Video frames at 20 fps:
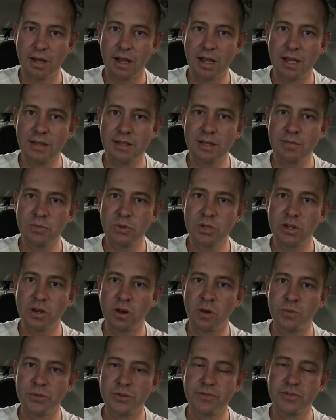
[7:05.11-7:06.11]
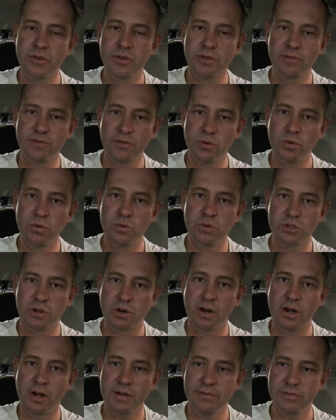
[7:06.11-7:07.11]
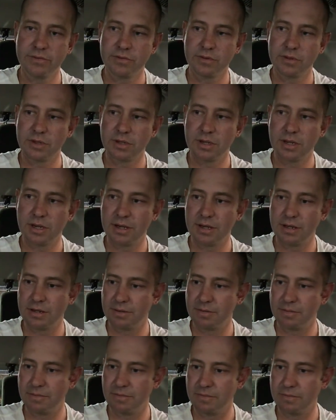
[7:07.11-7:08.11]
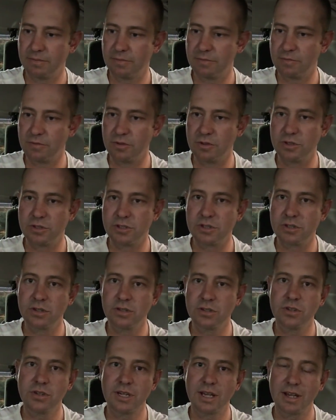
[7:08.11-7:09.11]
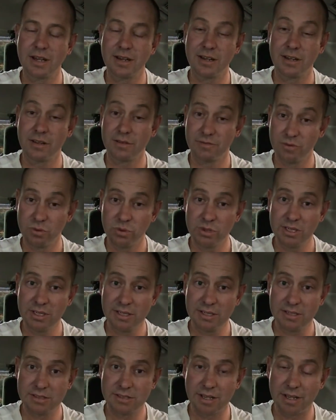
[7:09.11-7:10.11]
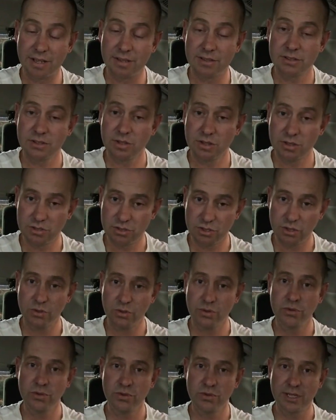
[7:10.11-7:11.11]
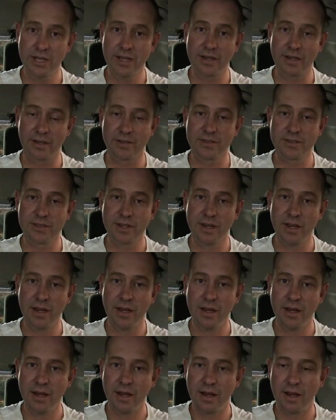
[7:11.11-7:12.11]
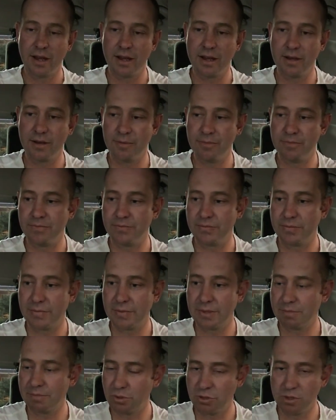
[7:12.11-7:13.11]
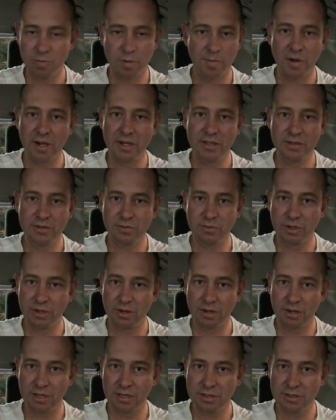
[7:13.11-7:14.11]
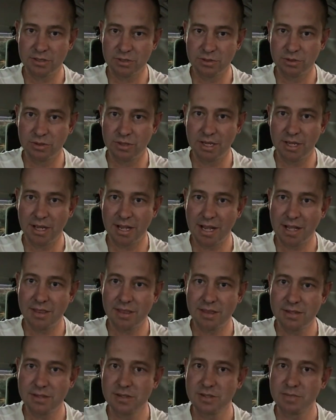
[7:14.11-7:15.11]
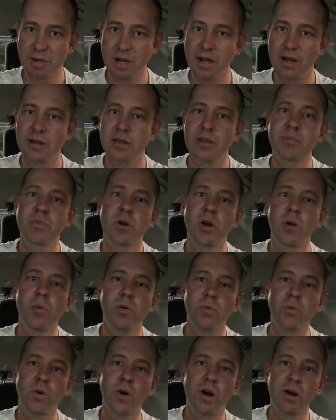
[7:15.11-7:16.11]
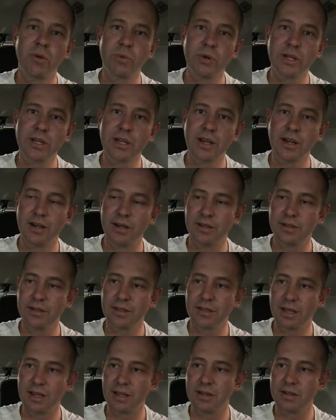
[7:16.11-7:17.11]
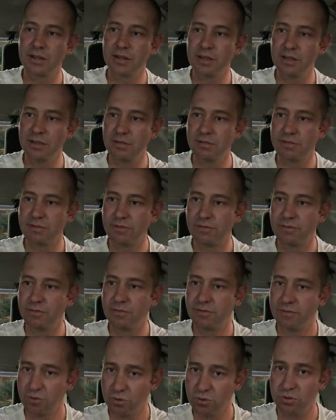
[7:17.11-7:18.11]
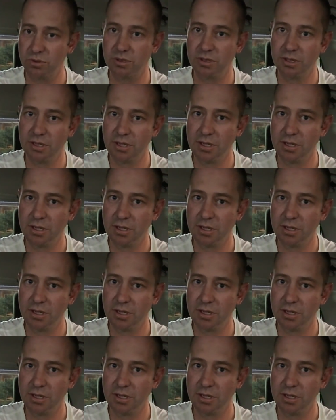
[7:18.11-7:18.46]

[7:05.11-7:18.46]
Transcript: and then when you opt for the full drive version, you get another 40 litre tank. So there's 2 tanks. It blew my mind when I saw that, and this is part of the problem why we can't get it full.